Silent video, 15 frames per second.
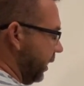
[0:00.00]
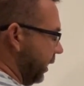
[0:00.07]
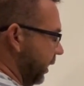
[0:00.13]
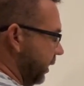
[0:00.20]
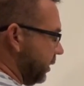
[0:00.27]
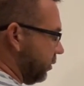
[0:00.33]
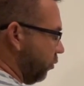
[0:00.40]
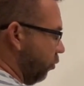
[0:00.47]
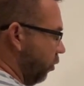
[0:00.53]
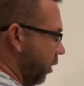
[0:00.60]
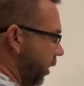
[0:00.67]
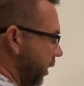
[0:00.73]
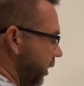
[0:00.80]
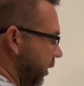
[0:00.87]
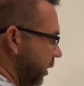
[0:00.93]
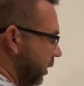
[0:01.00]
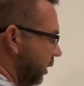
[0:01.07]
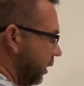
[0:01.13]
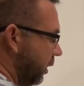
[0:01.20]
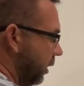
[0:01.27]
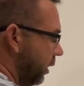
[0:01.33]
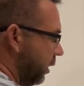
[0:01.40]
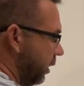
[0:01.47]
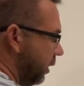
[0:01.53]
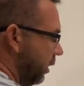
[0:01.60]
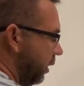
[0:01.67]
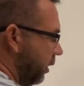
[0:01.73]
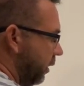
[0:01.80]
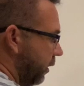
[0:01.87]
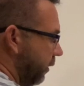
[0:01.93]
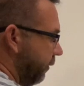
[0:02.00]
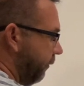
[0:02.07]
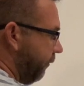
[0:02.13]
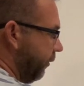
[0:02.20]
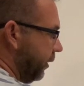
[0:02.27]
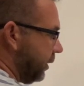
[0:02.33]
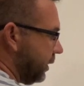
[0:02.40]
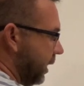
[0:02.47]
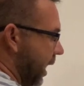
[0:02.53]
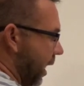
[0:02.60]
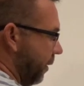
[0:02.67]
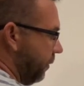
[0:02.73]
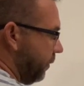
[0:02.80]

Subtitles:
is 1 foot tap.